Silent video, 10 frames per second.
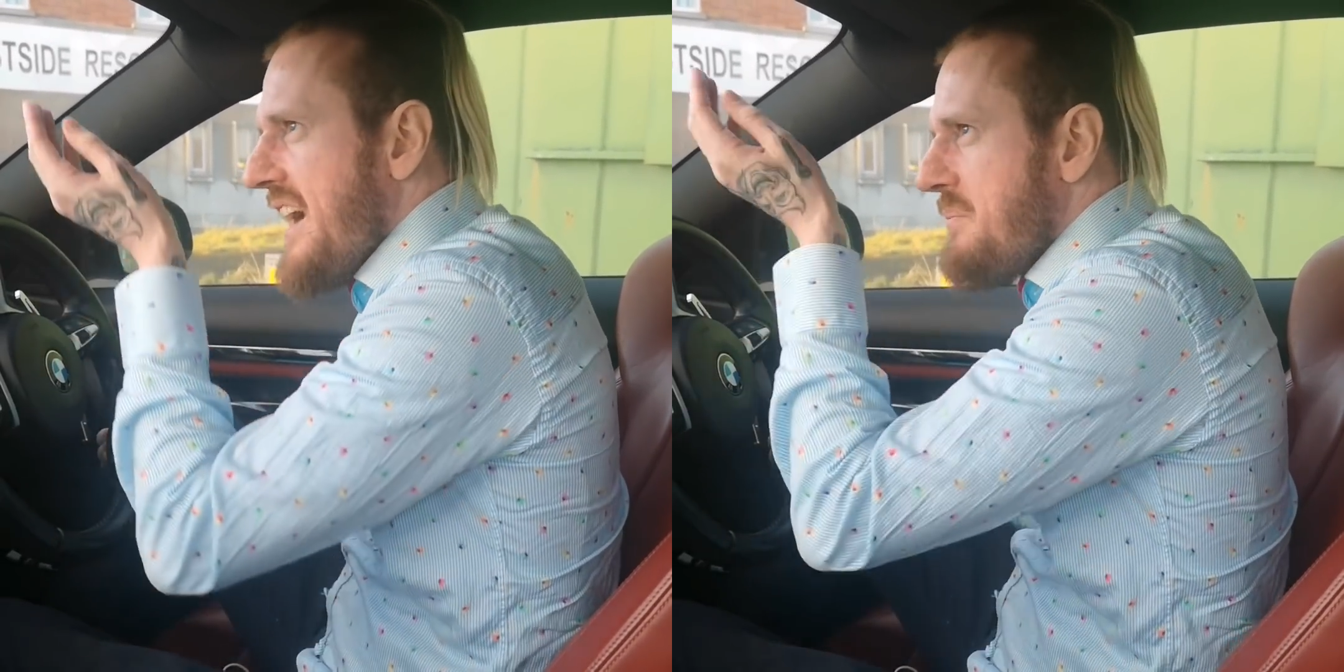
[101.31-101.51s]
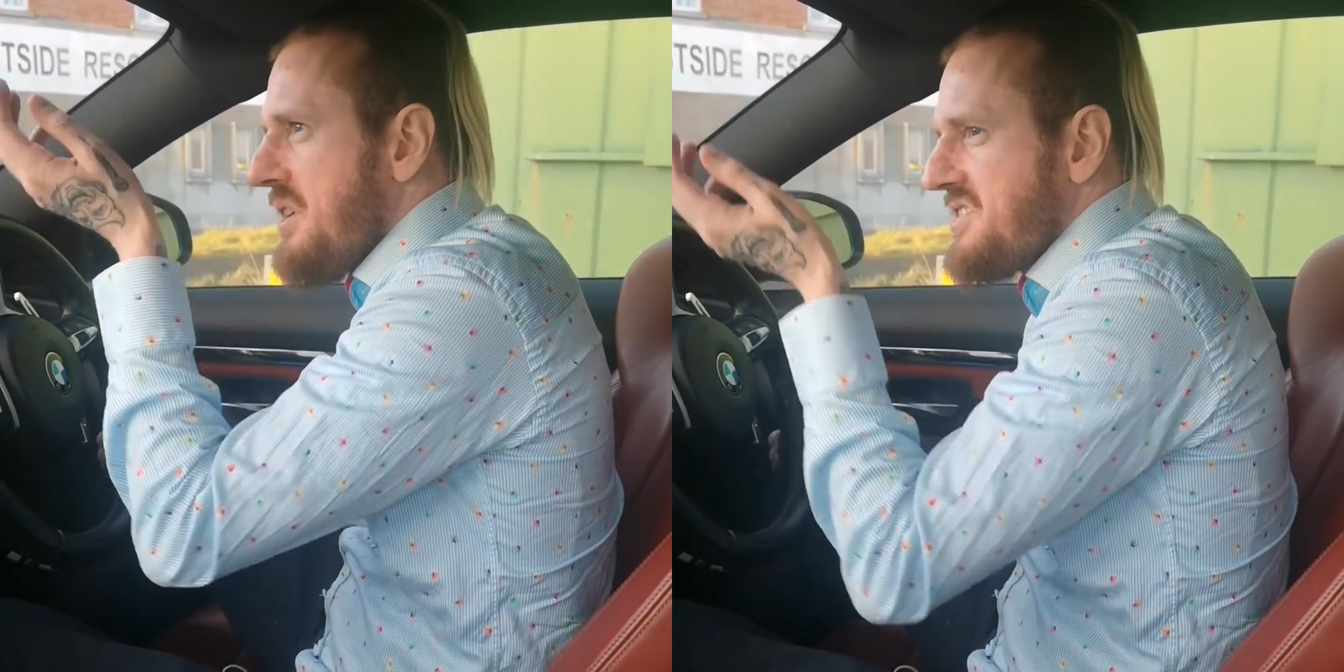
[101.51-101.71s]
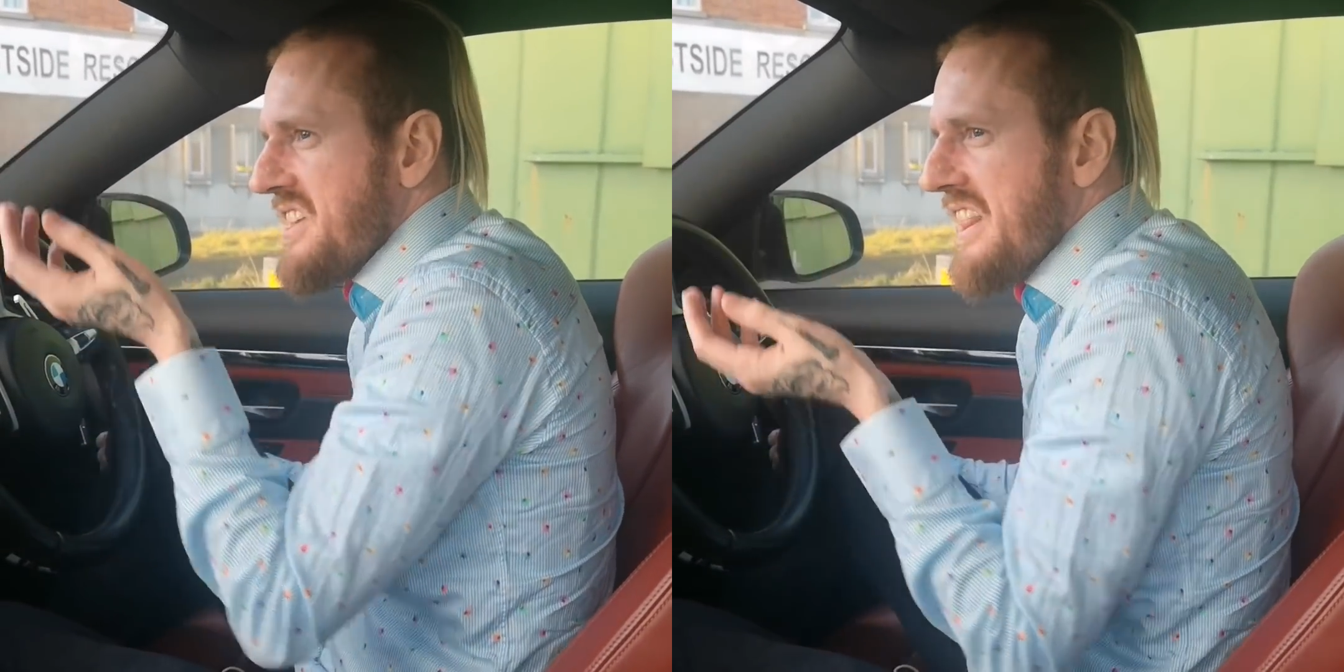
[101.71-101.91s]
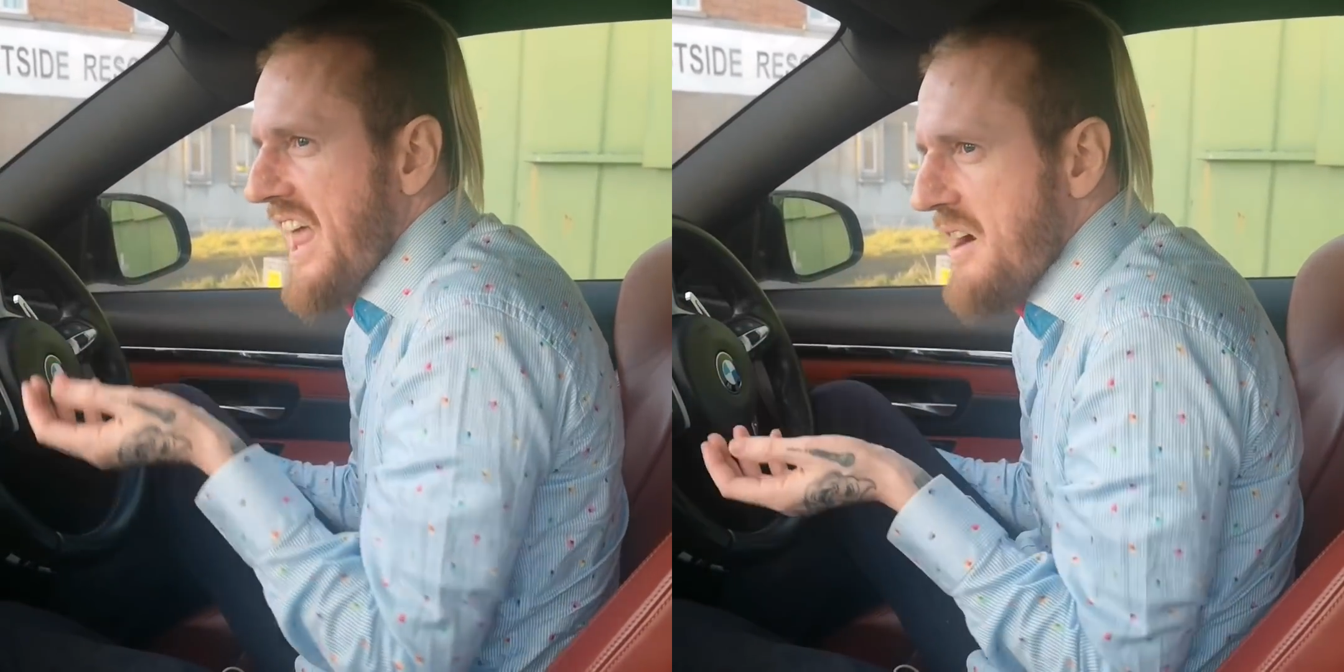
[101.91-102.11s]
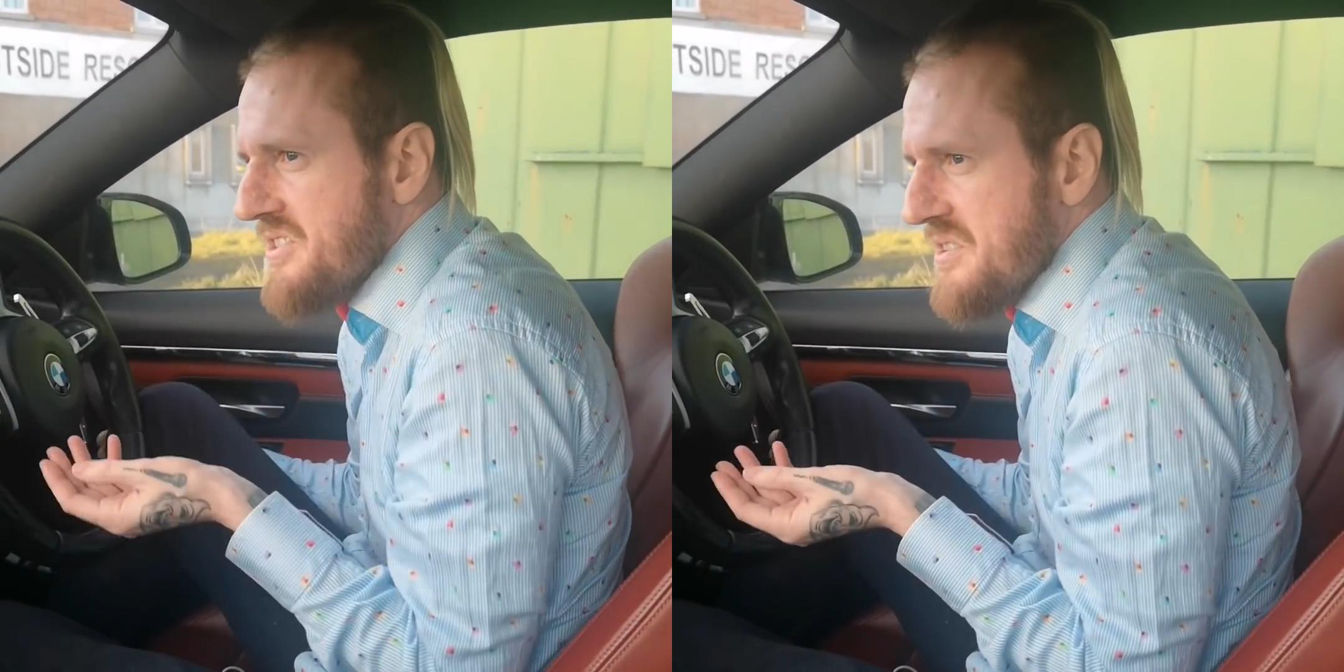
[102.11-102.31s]
amongst the
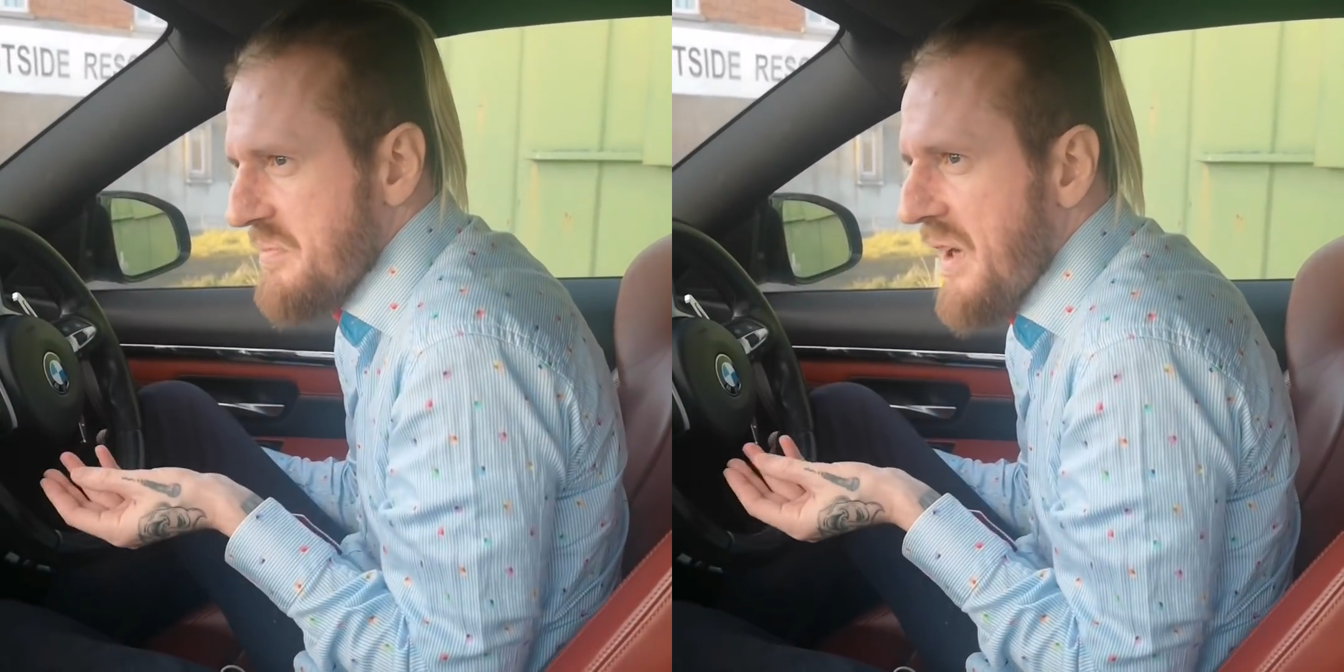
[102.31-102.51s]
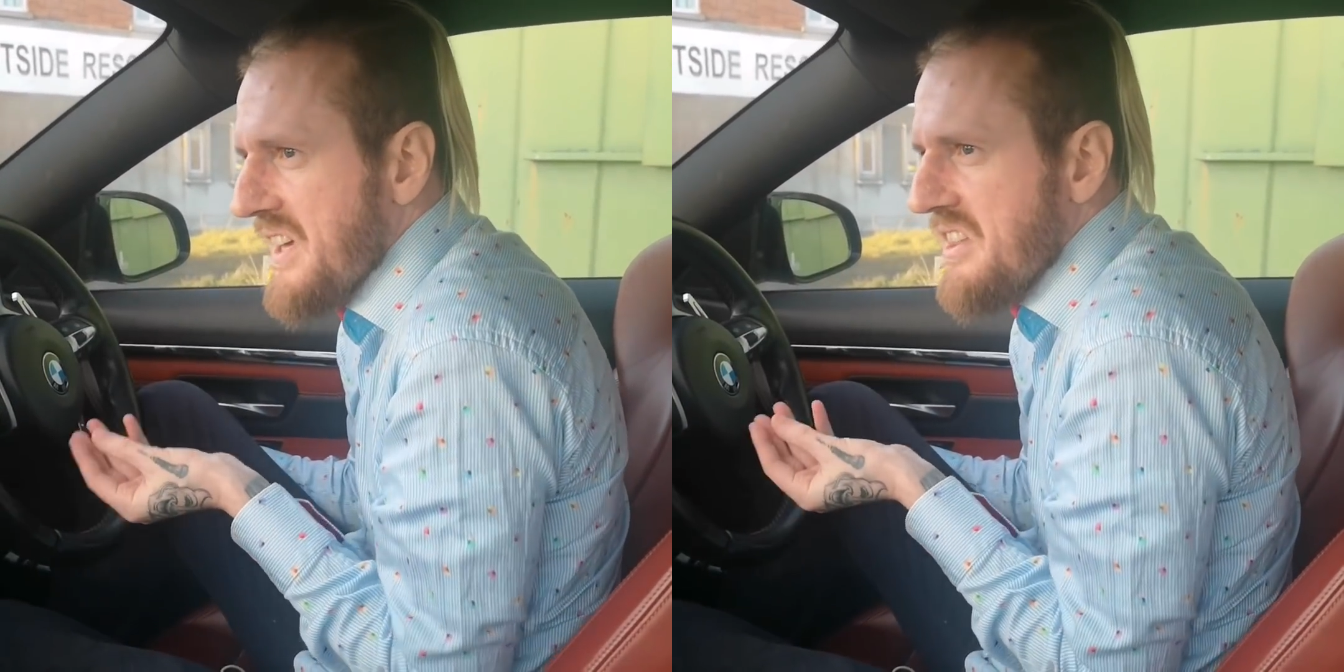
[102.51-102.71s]
clouds and make